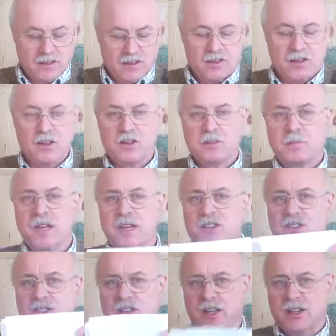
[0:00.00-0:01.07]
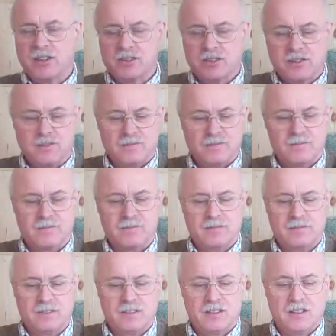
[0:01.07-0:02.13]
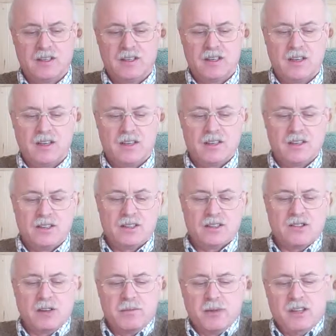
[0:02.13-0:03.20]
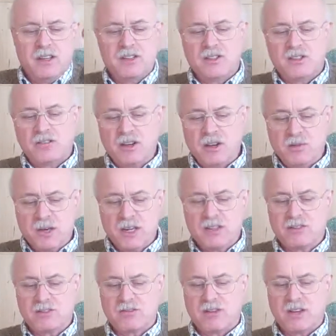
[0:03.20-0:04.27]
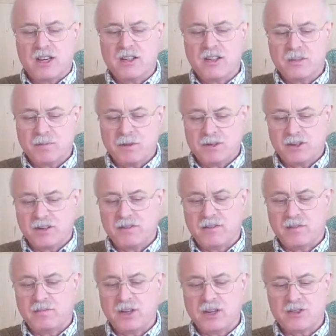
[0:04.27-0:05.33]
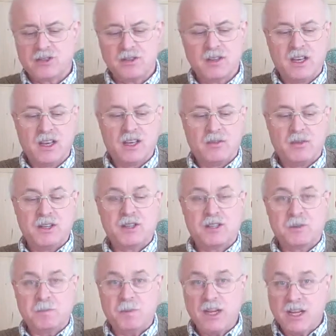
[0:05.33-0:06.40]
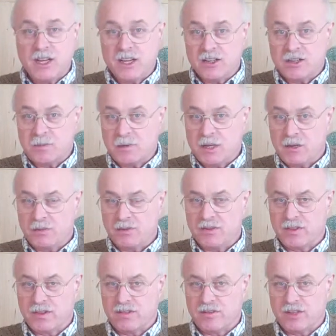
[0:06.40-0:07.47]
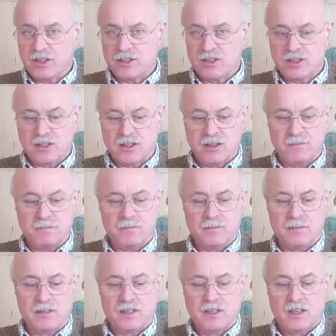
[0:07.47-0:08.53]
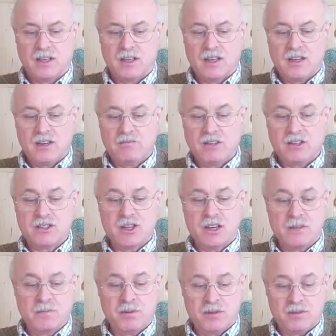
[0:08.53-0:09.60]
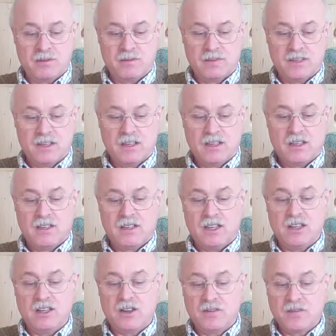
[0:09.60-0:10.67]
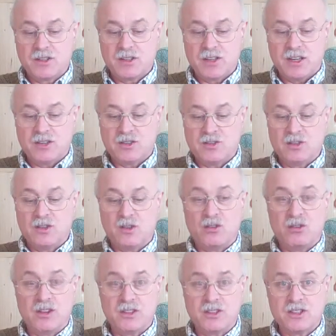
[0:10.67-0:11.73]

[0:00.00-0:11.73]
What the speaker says: Going on to page 6. Describe at least 3 ways of creating a positive impression when speaking to people for the first time. For example, in conversation or on the